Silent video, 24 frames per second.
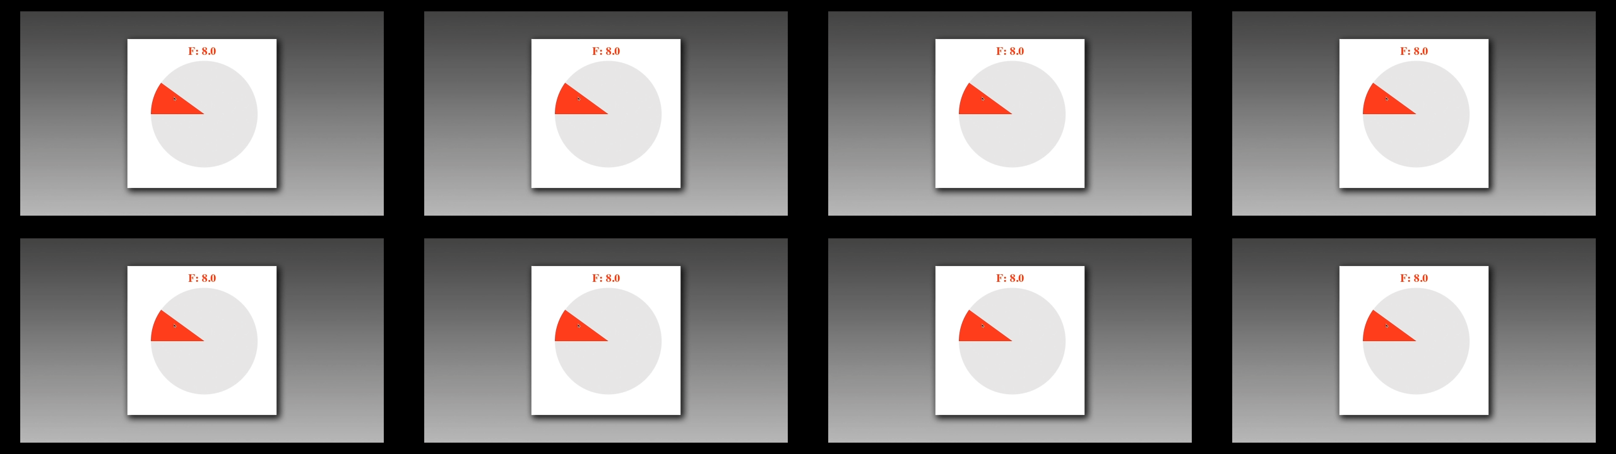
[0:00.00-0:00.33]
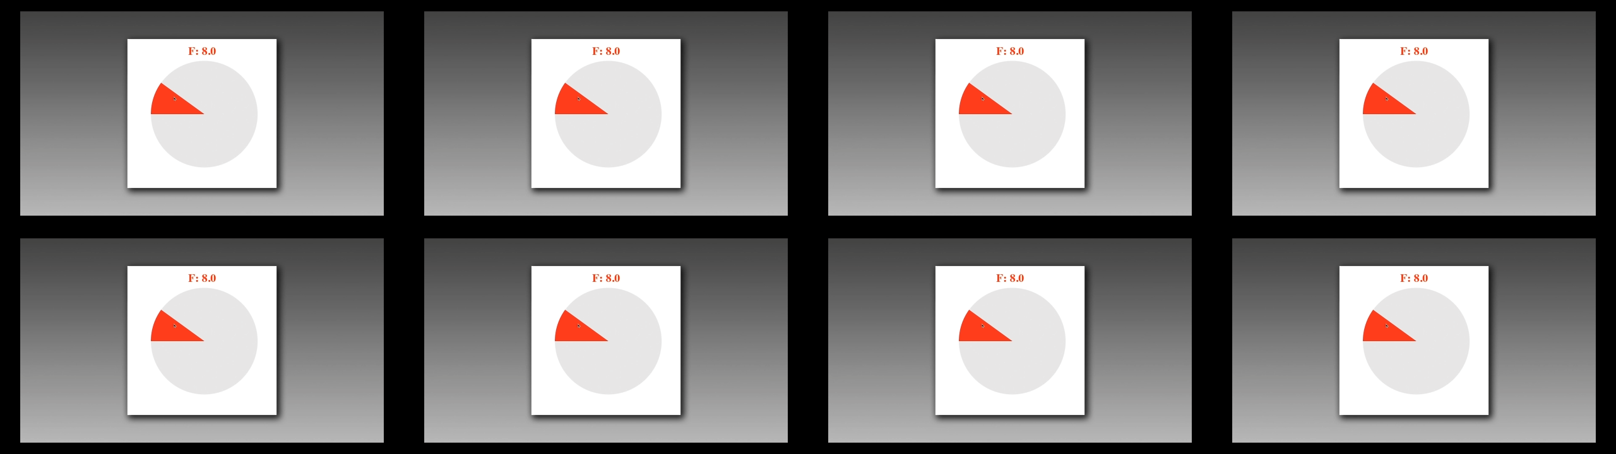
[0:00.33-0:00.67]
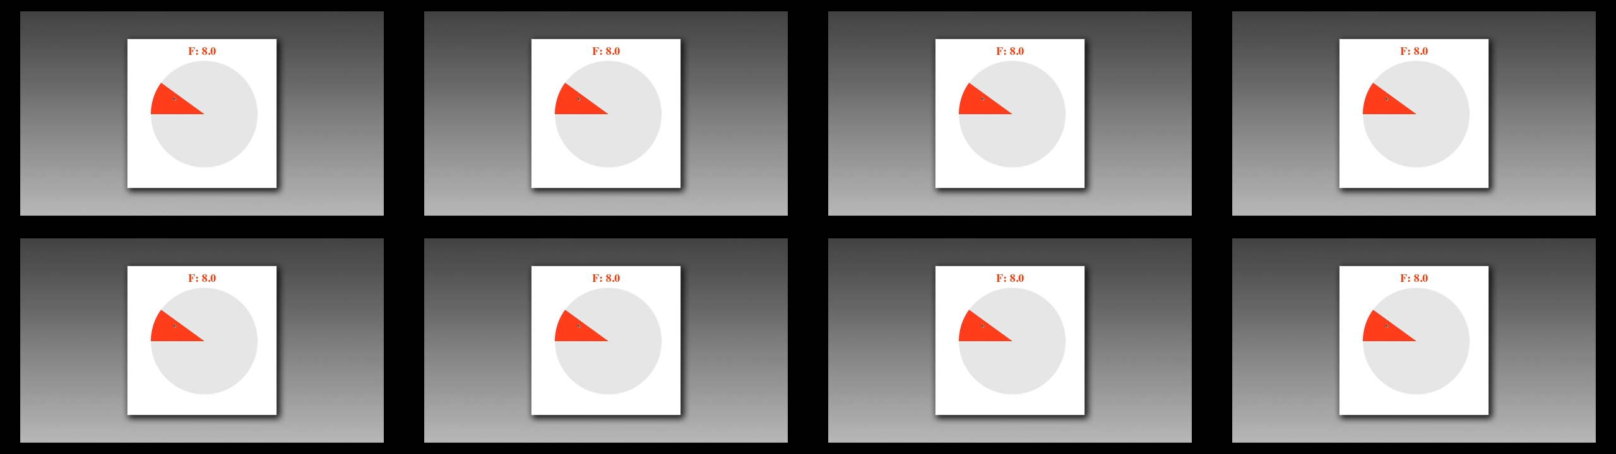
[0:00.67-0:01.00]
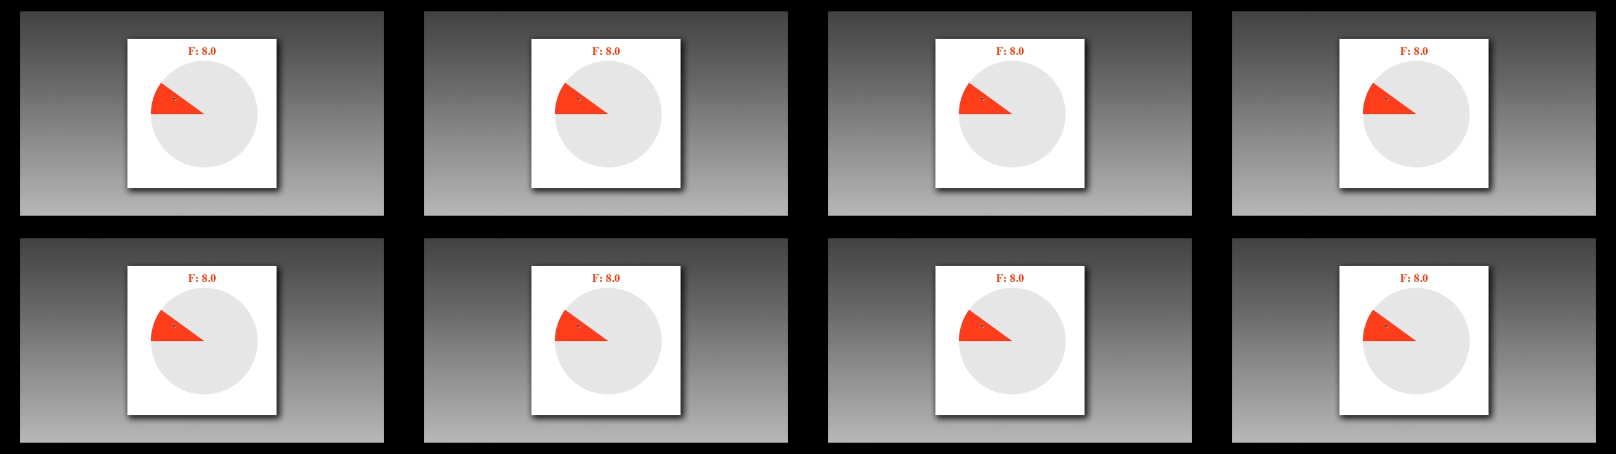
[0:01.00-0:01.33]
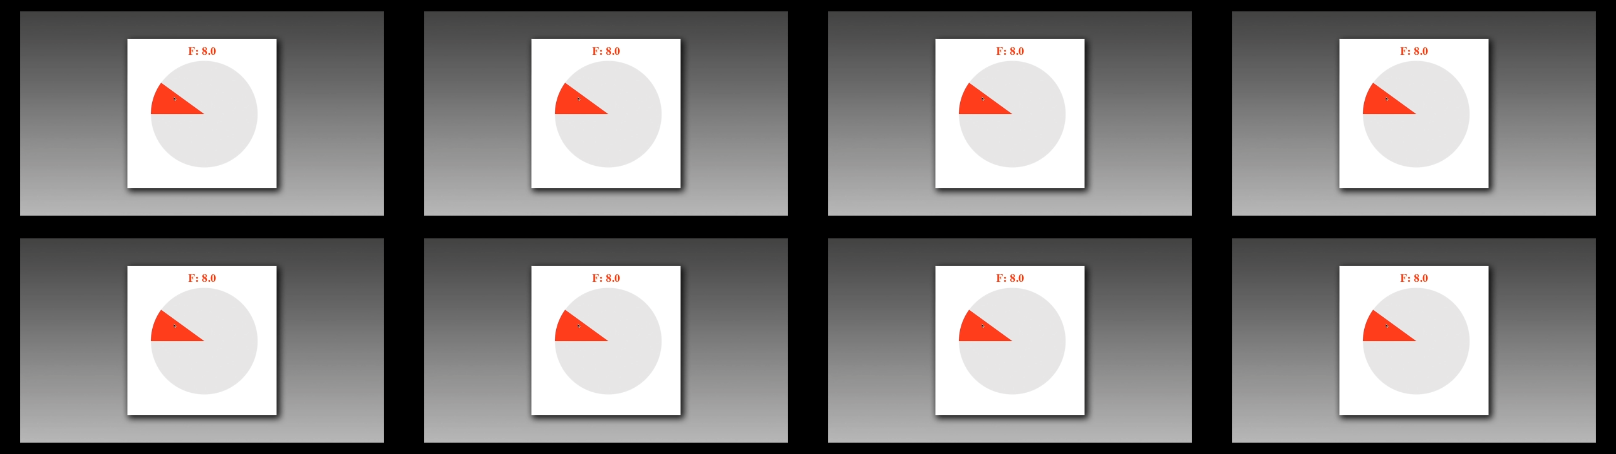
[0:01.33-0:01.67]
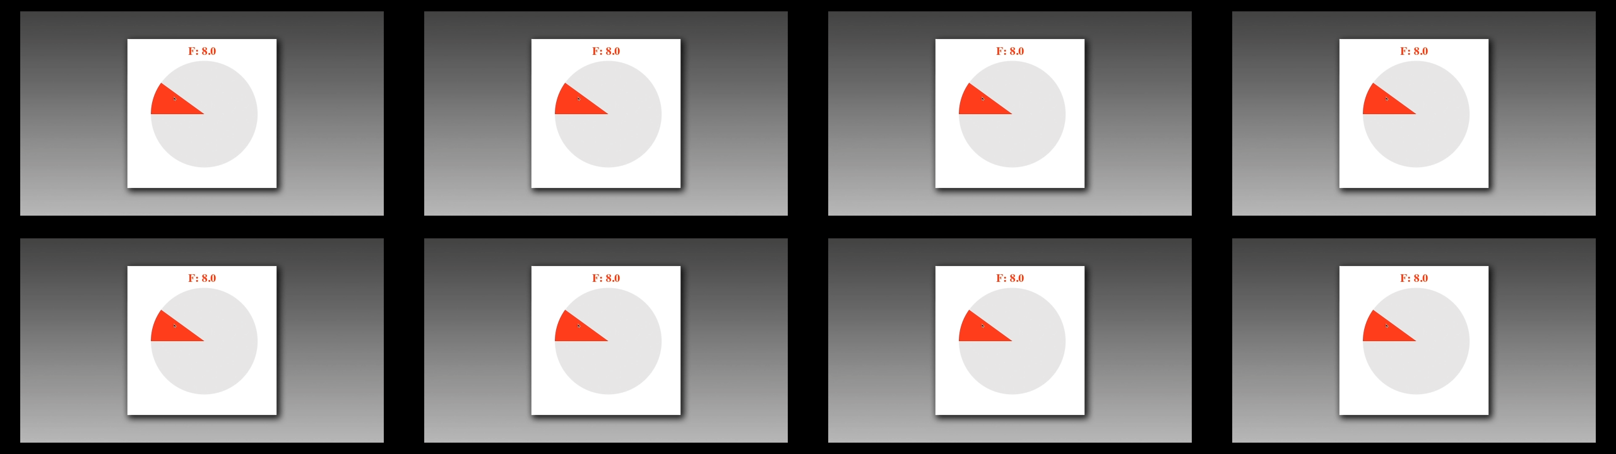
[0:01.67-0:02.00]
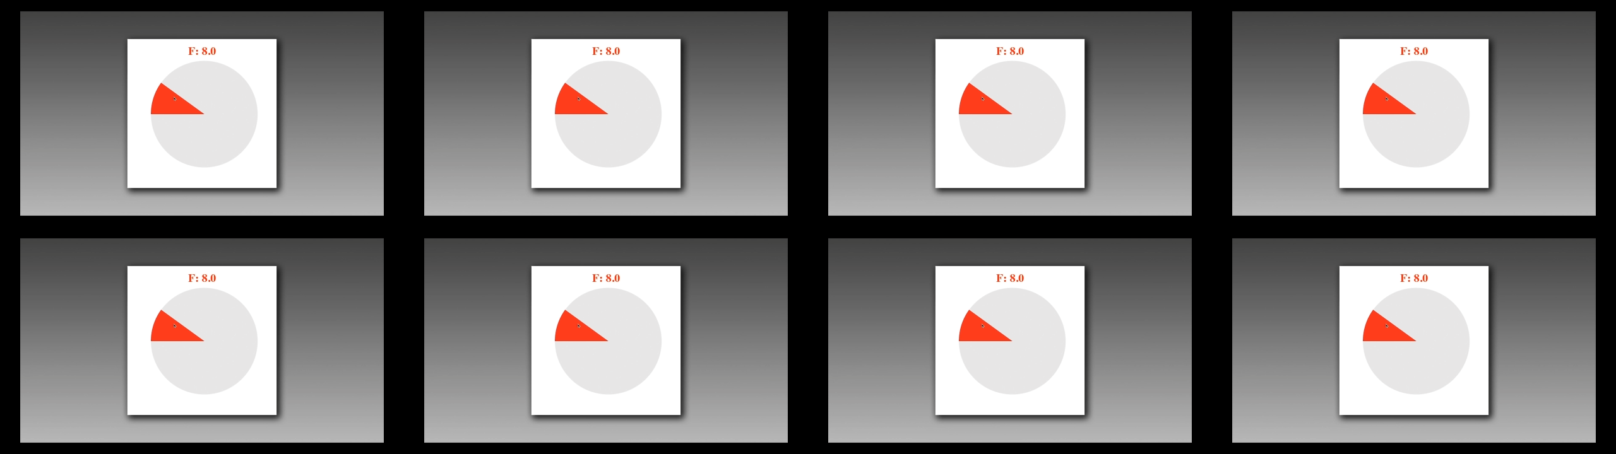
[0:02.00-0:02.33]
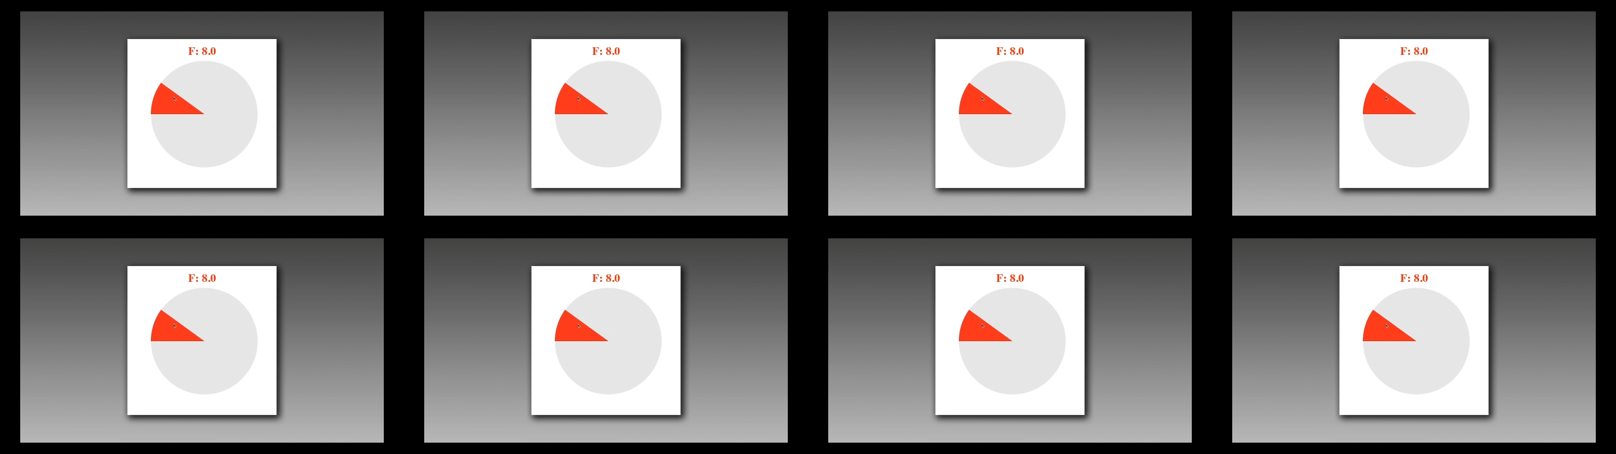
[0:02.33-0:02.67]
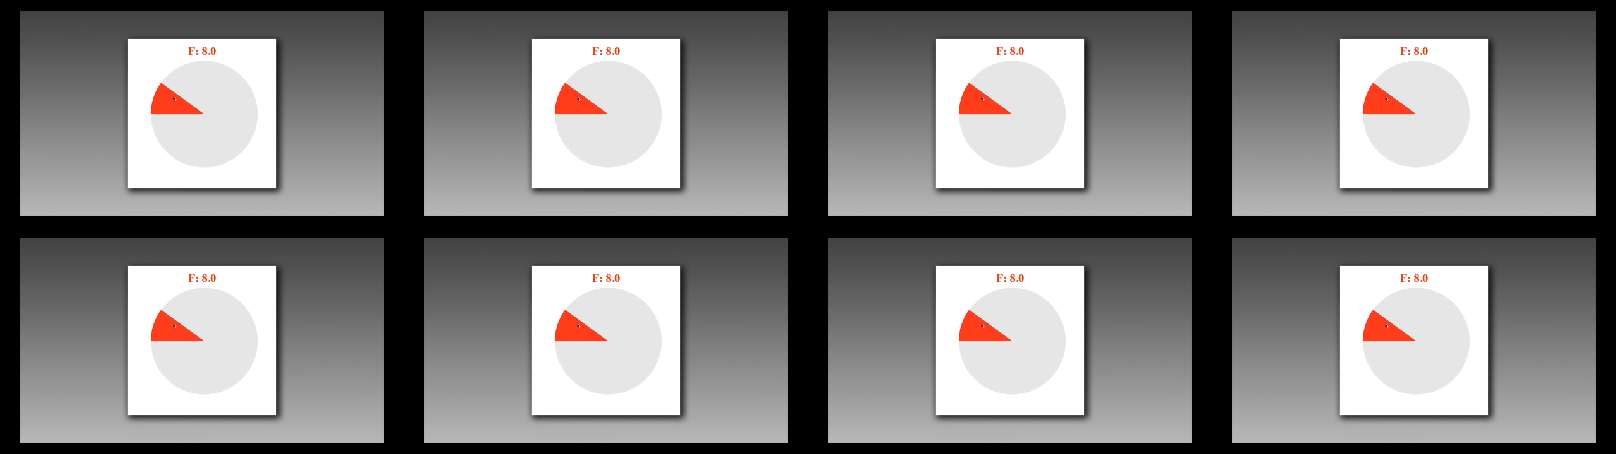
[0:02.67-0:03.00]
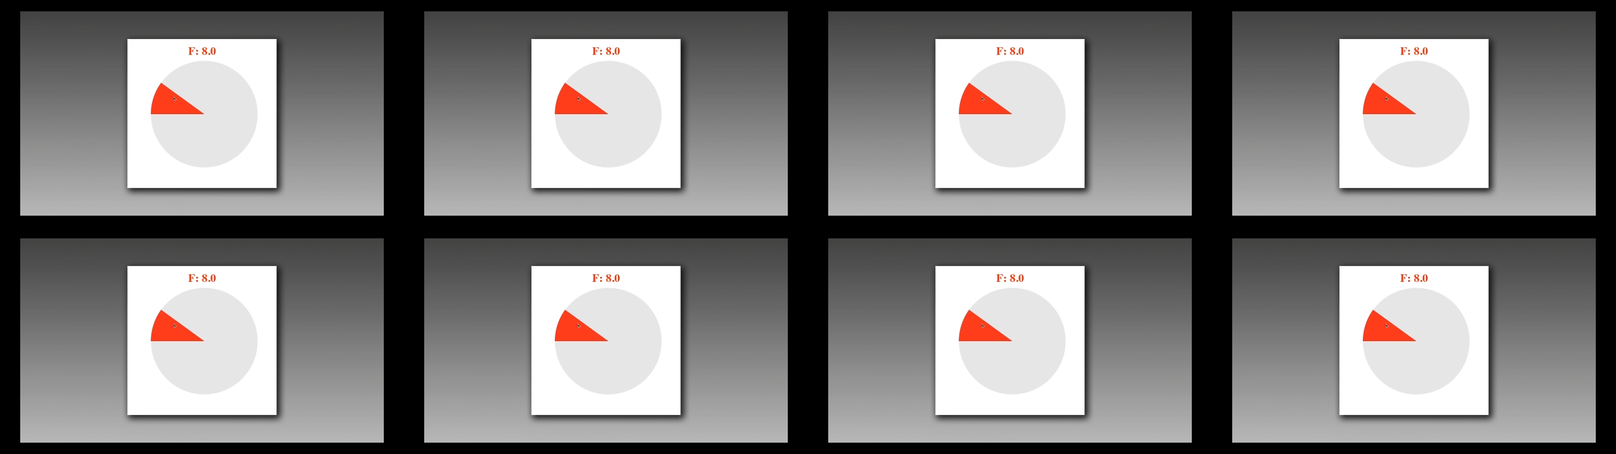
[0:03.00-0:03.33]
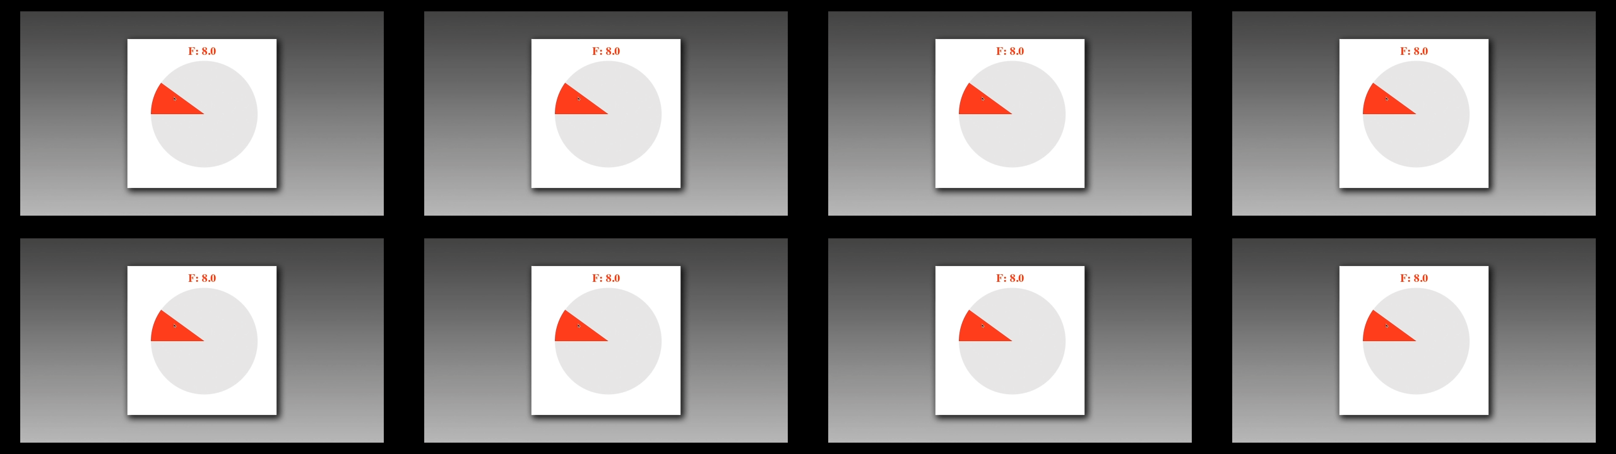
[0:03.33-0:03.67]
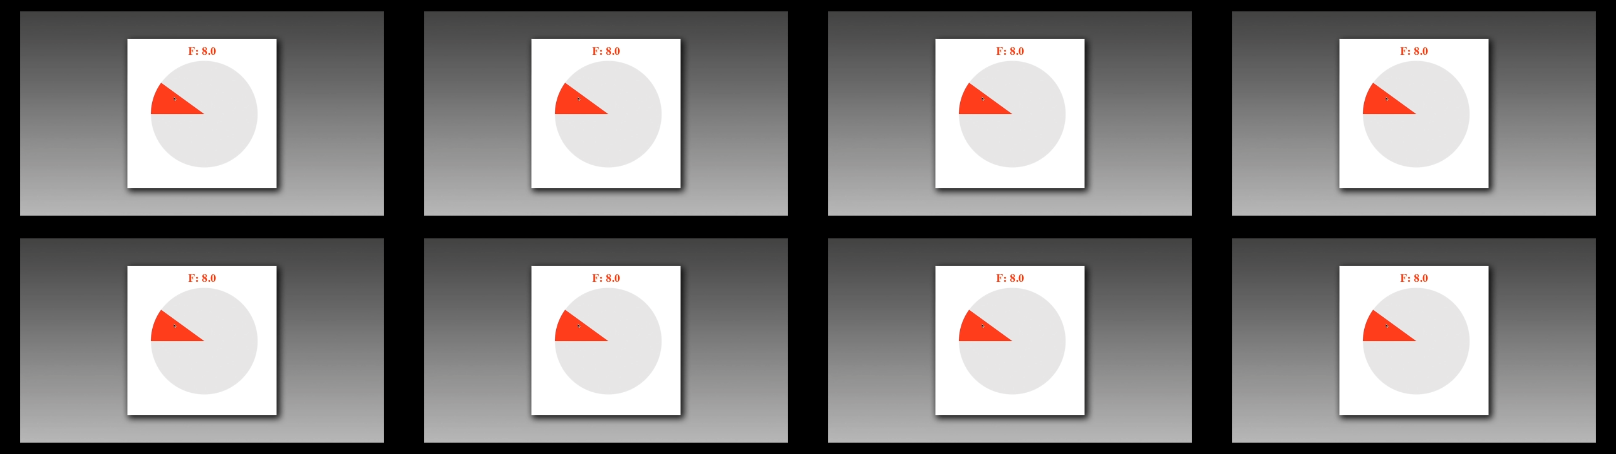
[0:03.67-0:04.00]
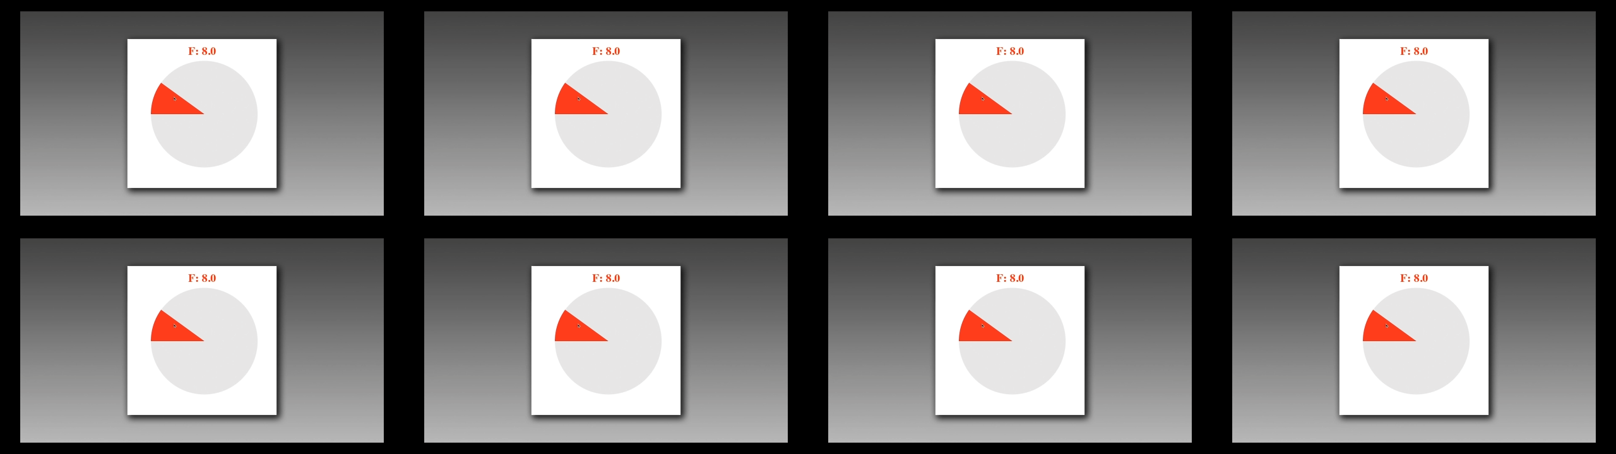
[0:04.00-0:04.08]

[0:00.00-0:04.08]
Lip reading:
Nobody's mouth can be seen.